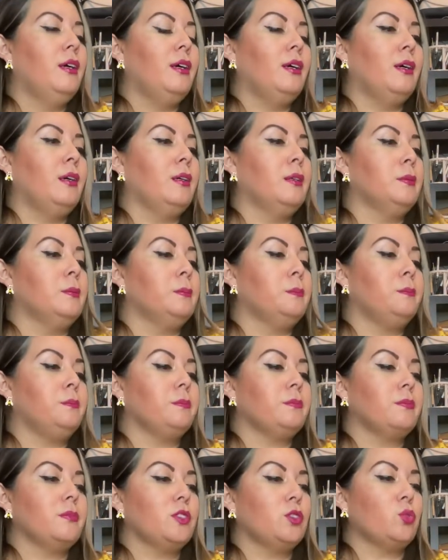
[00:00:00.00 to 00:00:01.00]
Um,
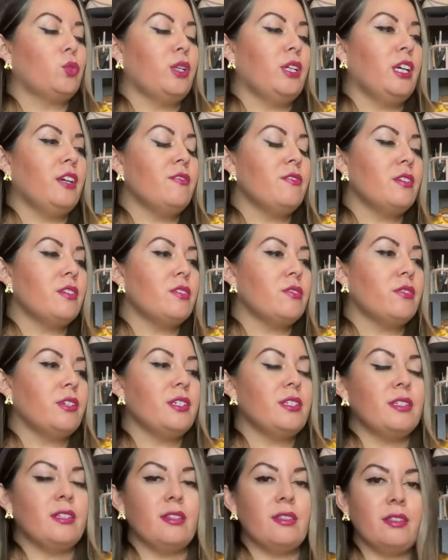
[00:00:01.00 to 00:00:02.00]
so I have this
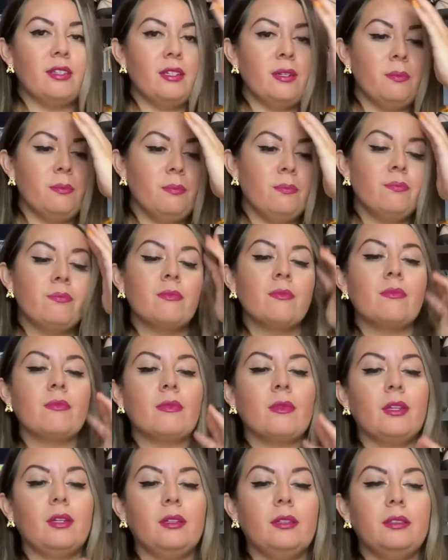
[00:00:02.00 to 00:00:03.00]
crazy theme.
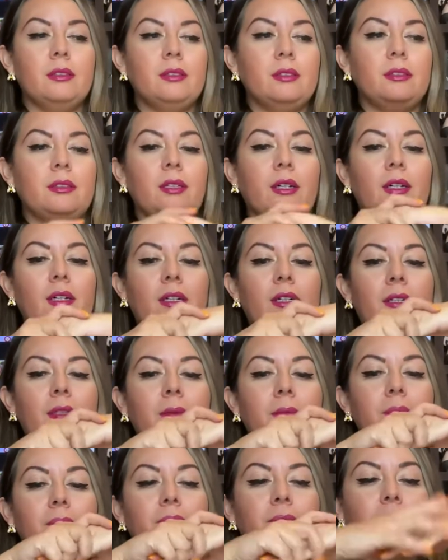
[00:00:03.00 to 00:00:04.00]
It's,
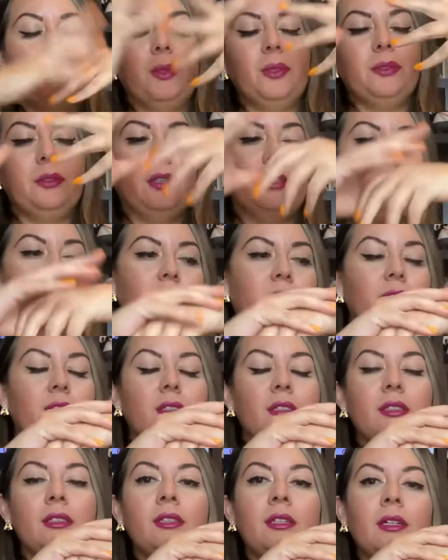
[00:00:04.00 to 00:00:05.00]
um, well, not
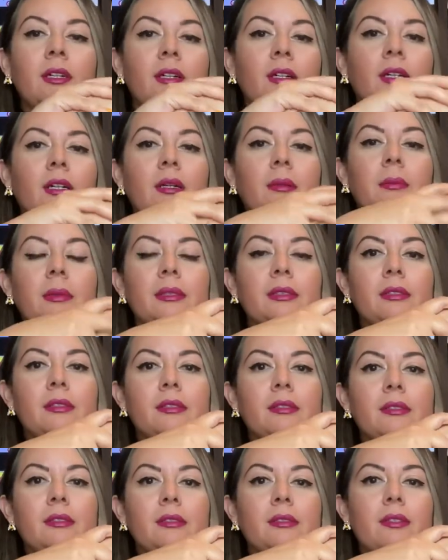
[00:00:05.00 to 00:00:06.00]
crazy, but
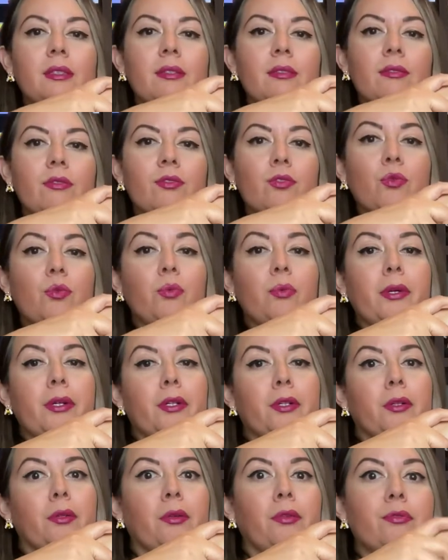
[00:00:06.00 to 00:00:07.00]
it's
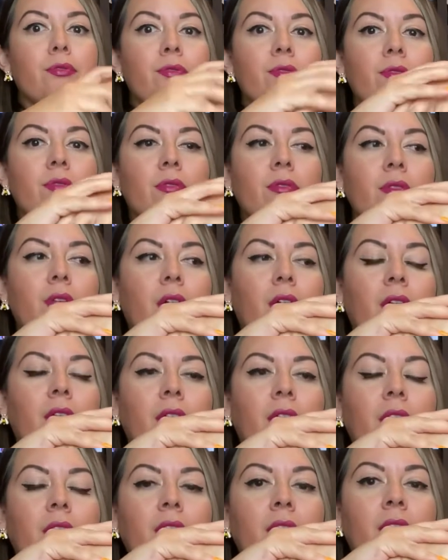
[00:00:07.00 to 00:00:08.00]
squirrels.
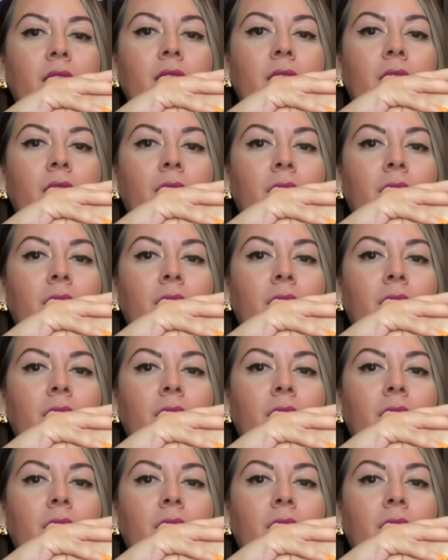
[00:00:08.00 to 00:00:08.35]
I